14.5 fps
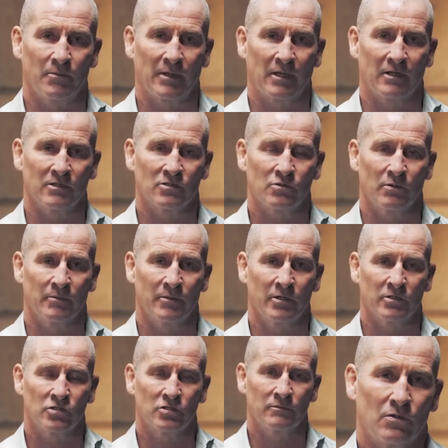that were beginning to
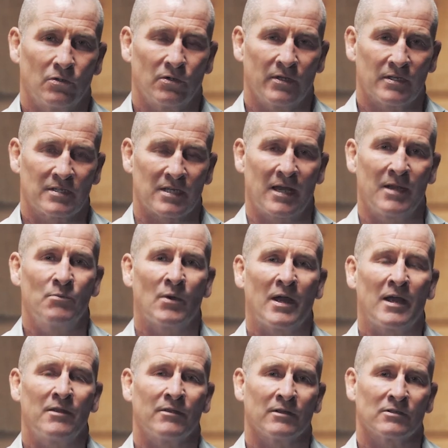emerge. In the same
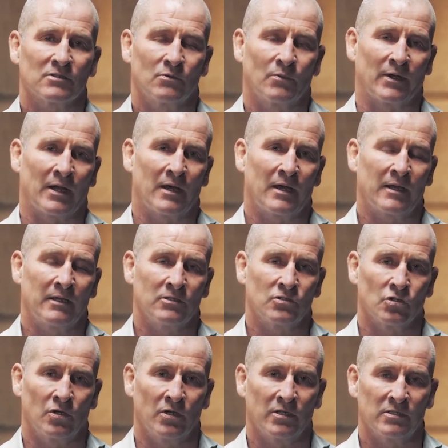way that when I
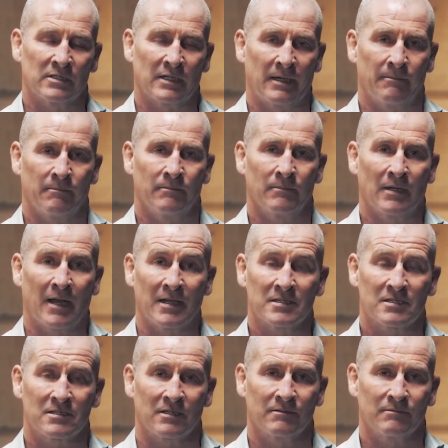joined
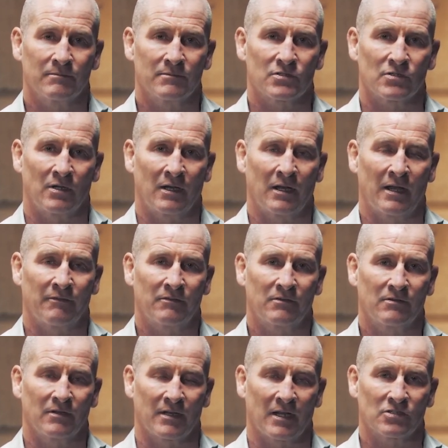Leinster, so I
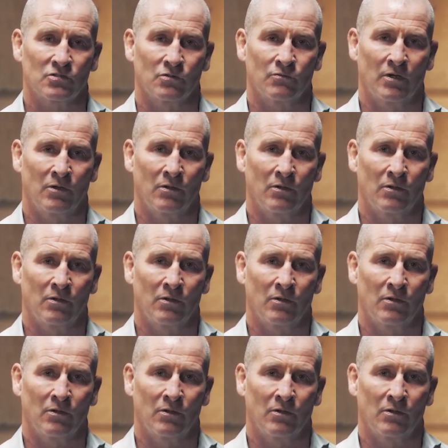left the national